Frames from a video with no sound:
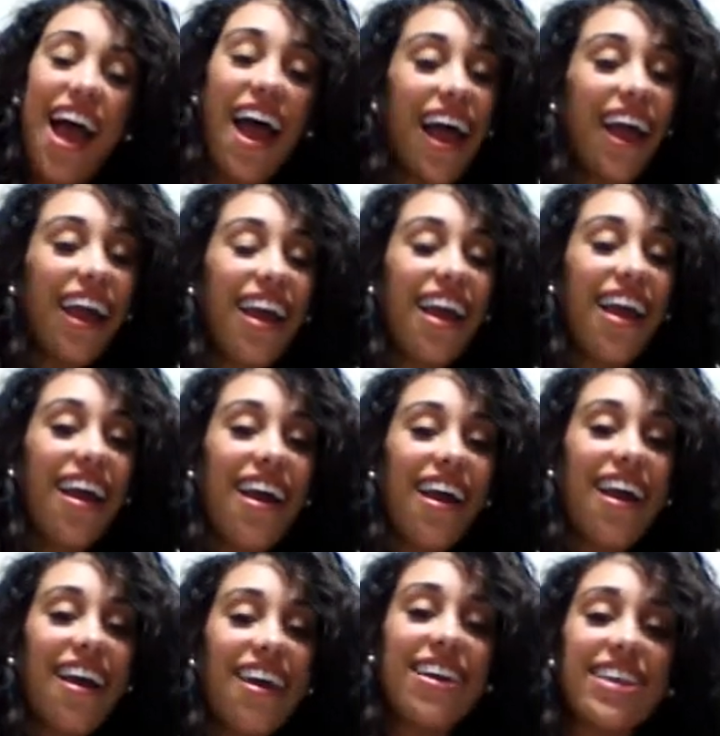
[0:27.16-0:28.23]
Hi
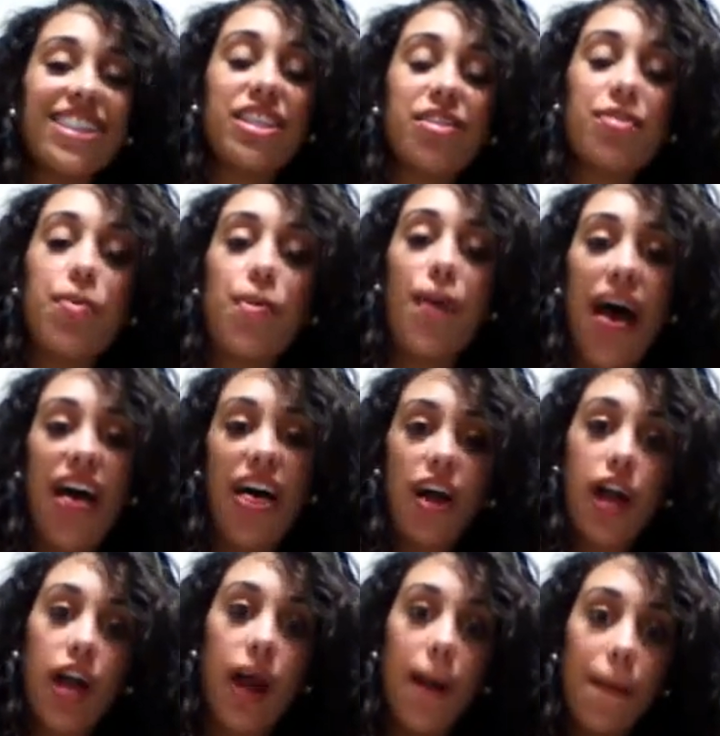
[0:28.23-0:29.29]
guys,
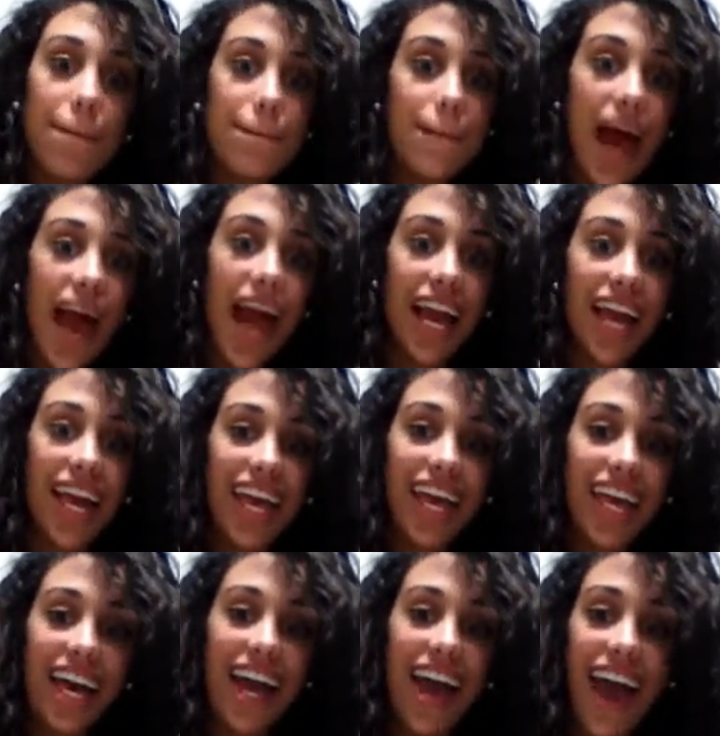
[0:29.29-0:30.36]
welcome back.
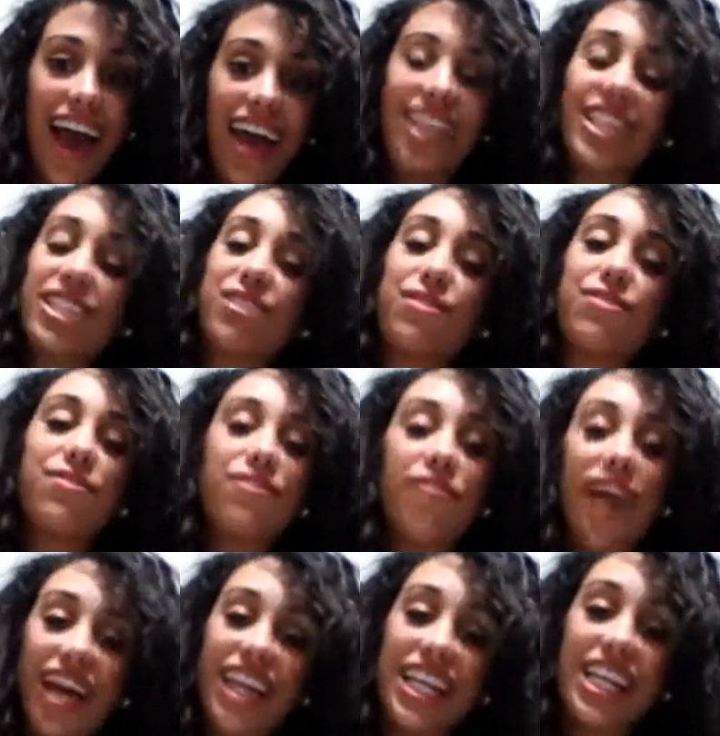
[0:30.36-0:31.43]
And it's
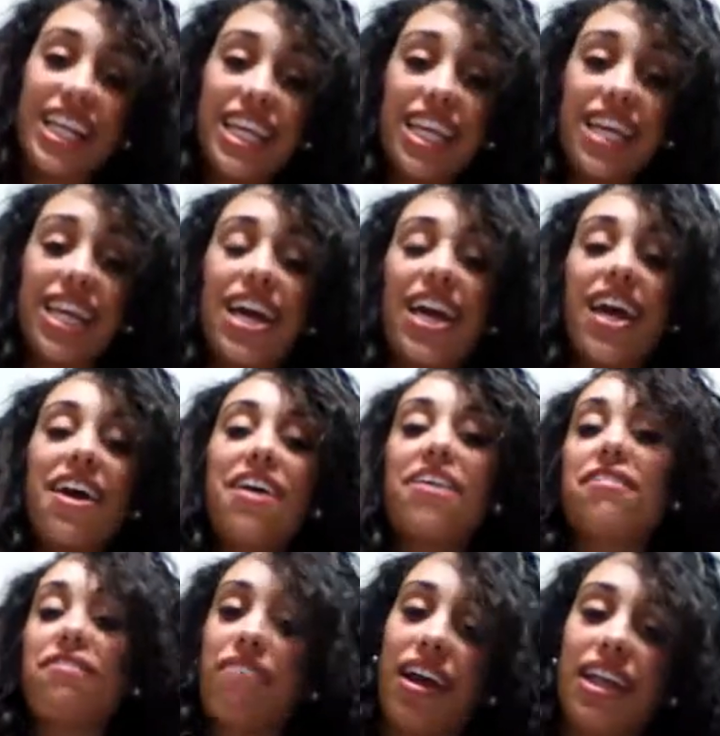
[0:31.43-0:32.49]
finally
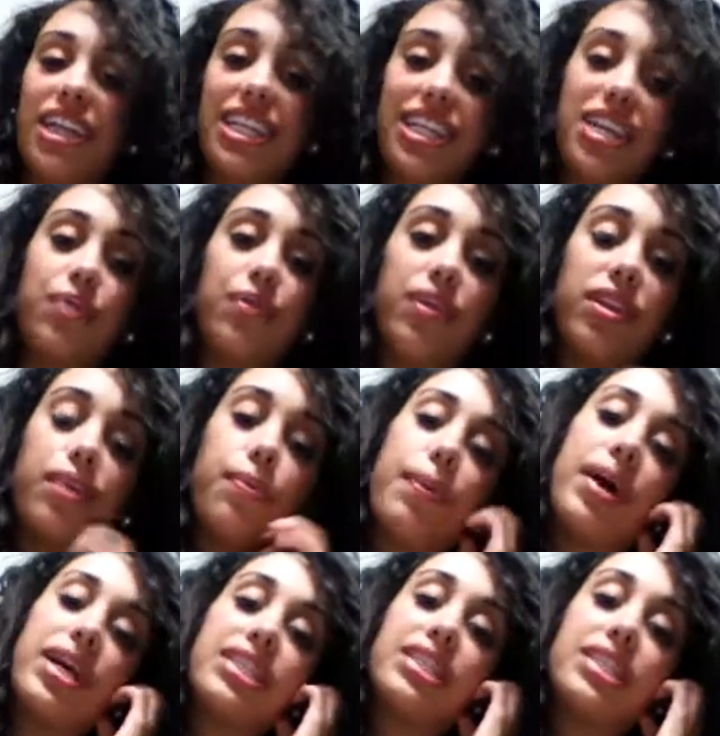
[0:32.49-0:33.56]
one of the
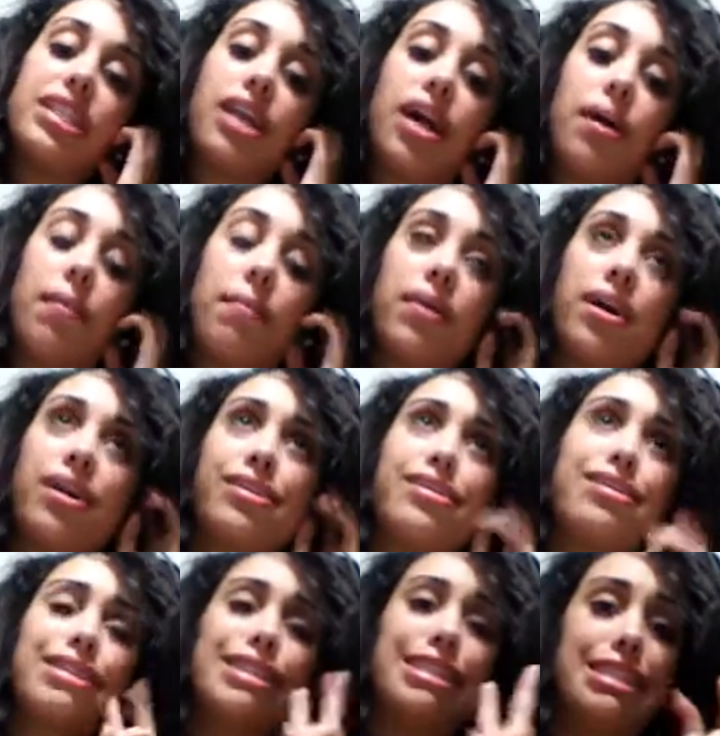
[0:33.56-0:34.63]
best
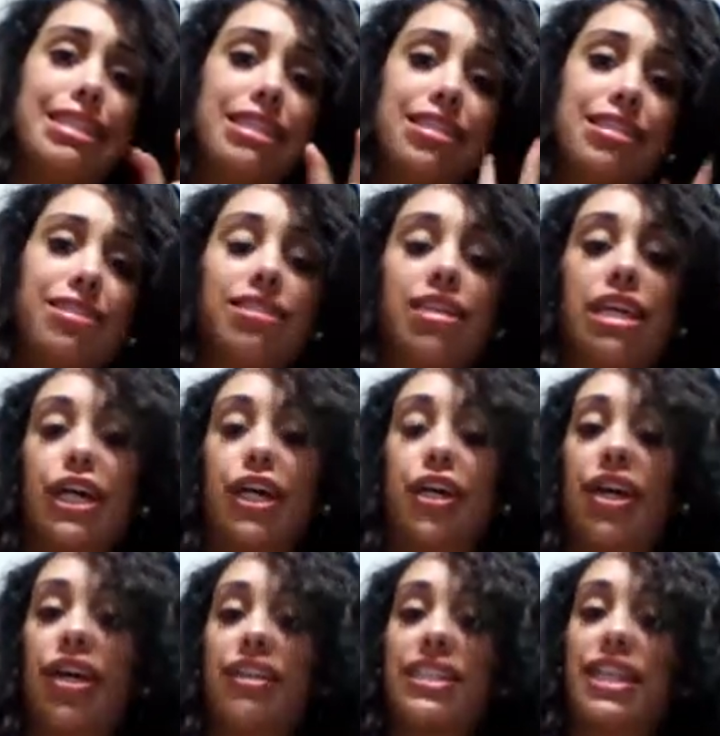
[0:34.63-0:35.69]
seasons here
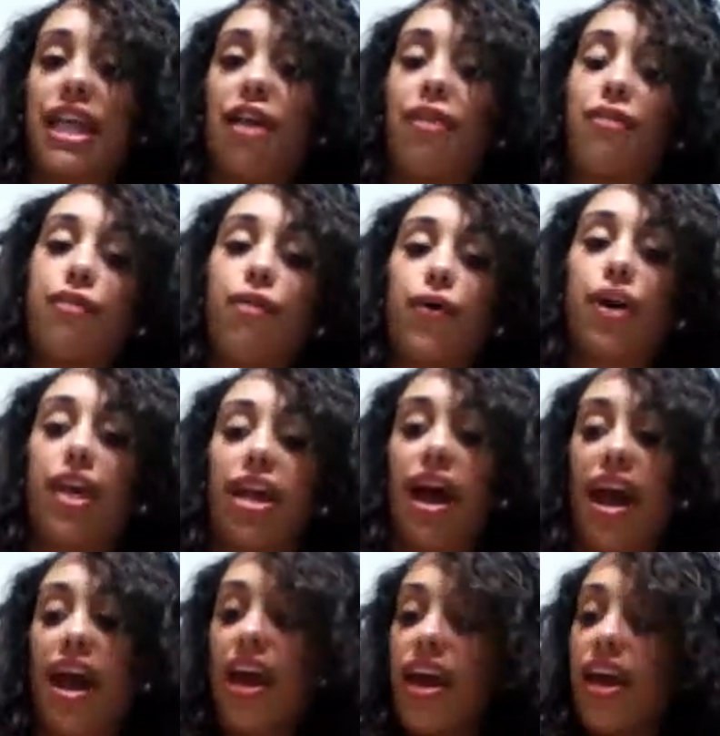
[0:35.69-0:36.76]
in South
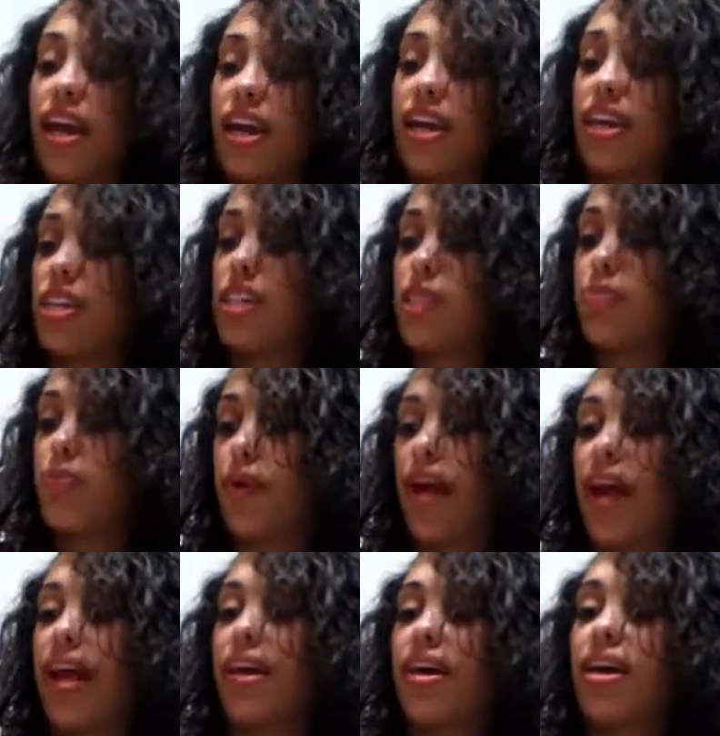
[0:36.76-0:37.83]
Florida. It is
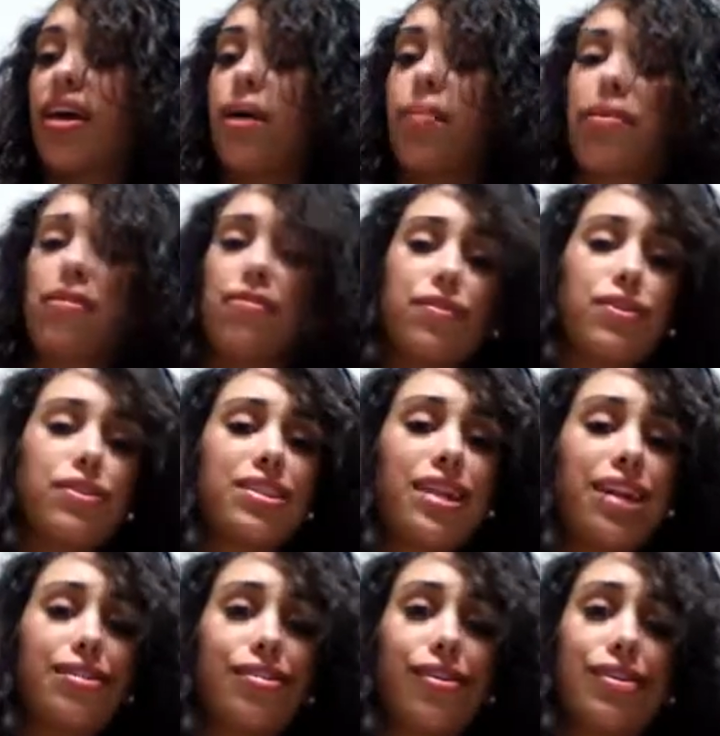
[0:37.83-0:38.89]
spring, but it feels
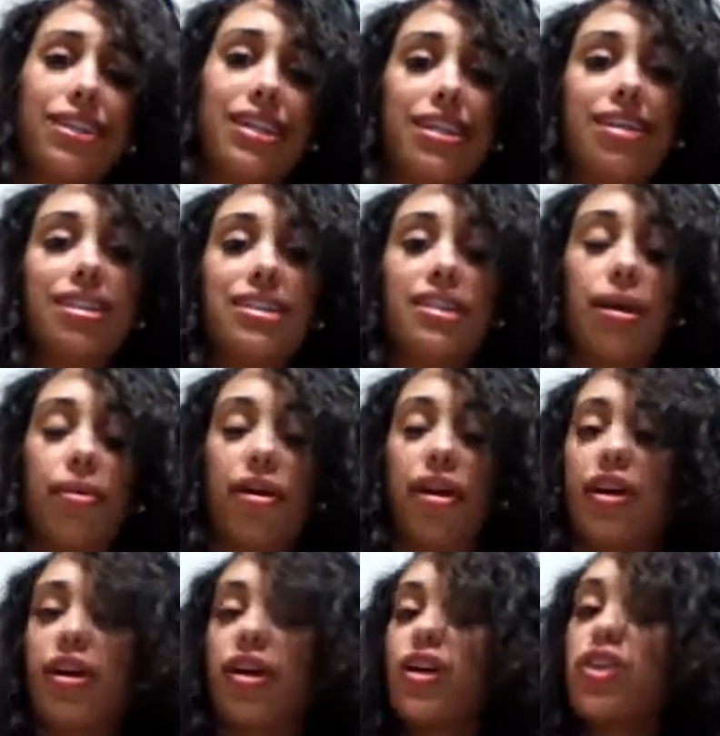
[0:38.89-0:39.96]
like totally like summer.
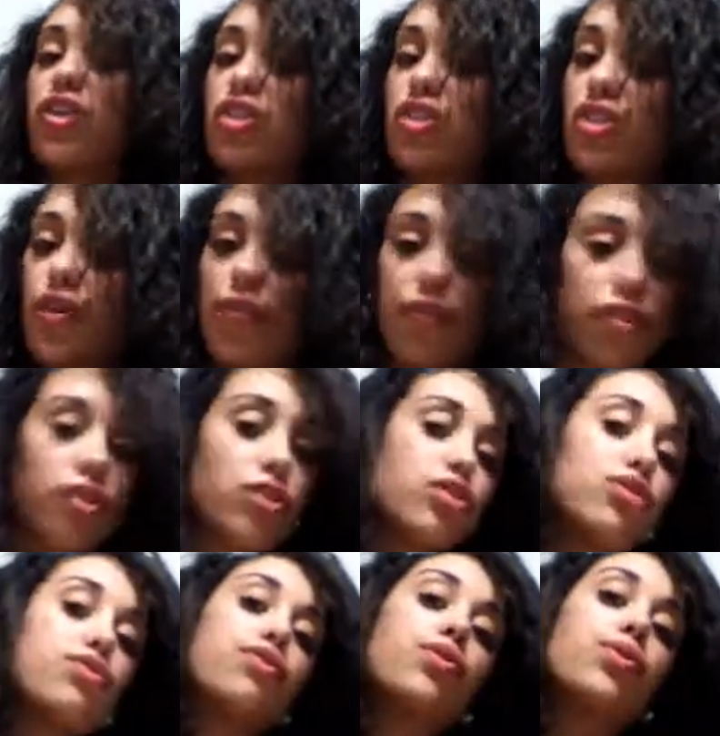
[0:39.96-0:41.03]
So for those
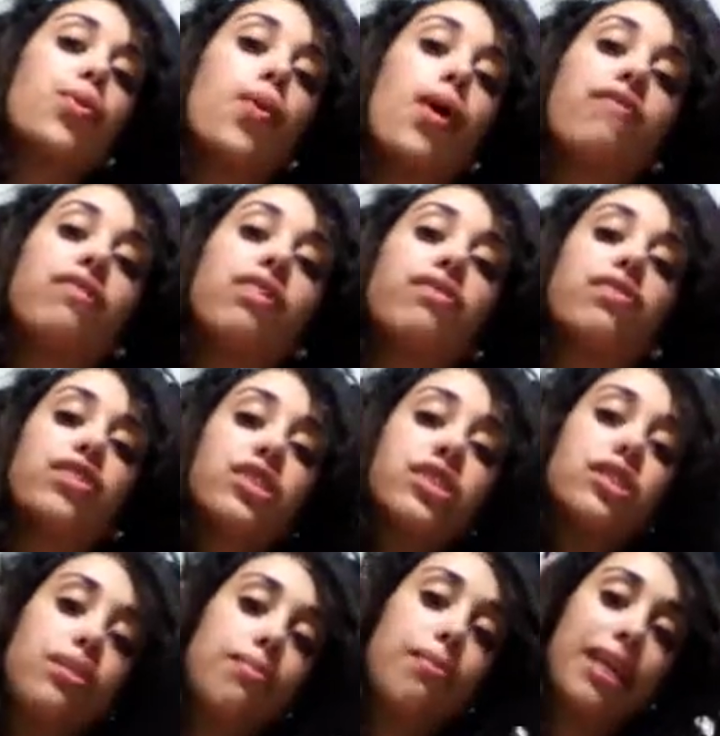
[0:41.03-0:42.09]
of you who have never
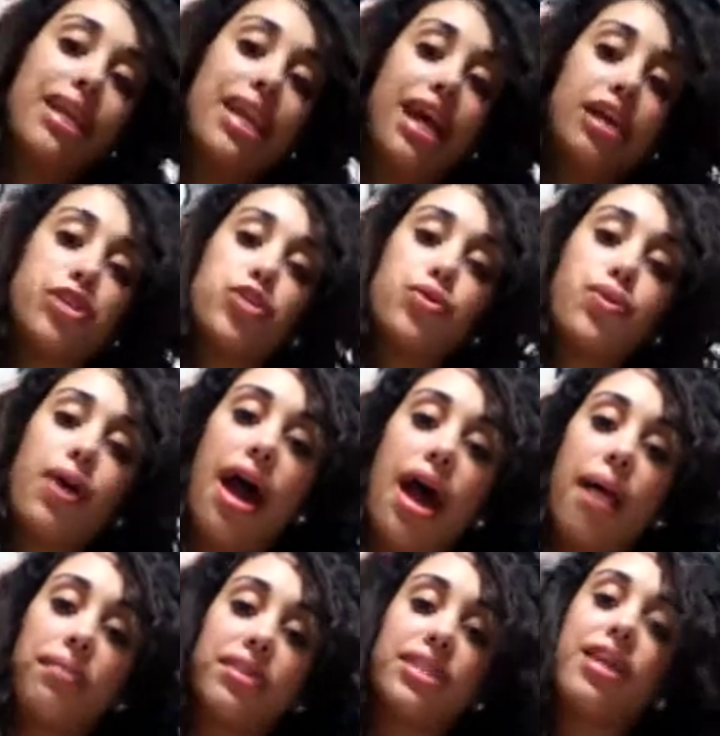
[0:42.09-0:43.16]
seen in my natural
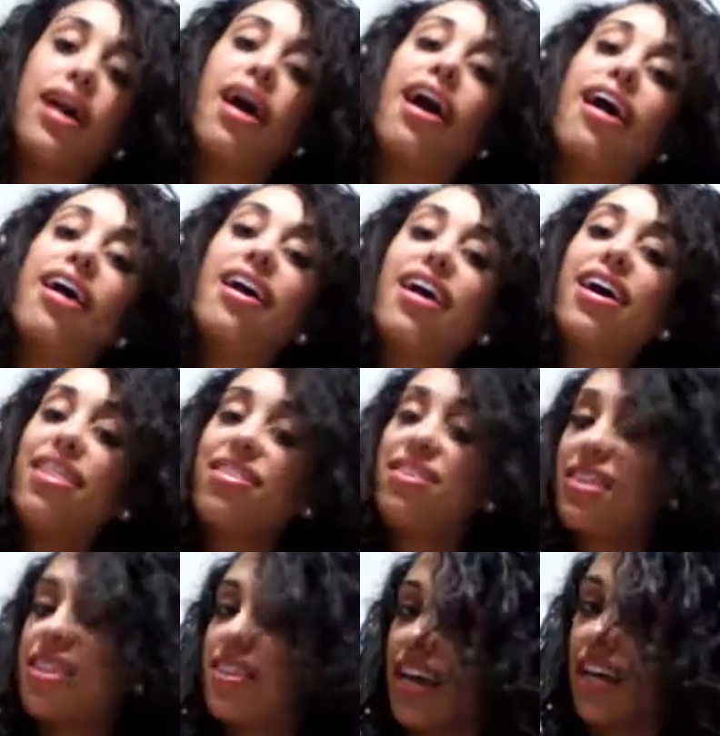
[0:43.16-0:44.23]
habitat,
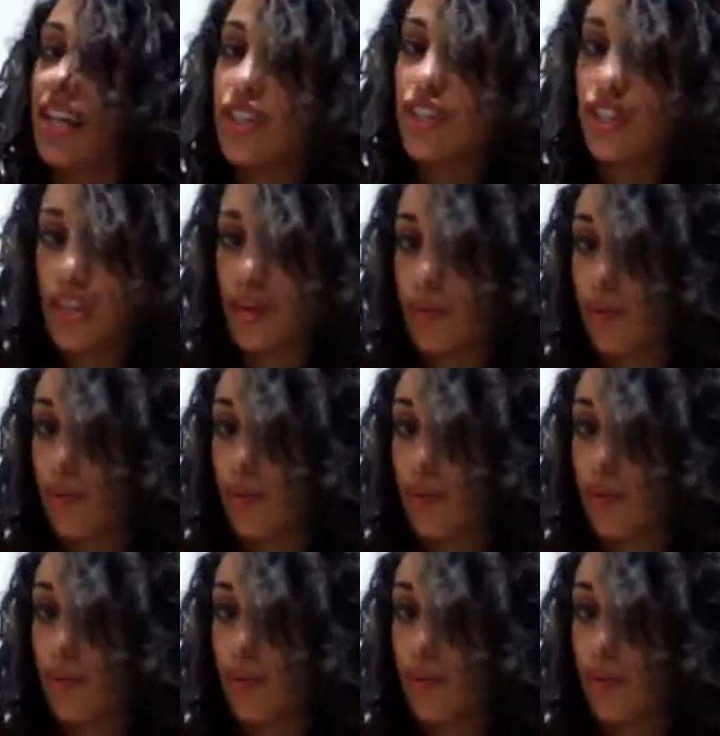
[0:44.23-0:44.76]
this is actually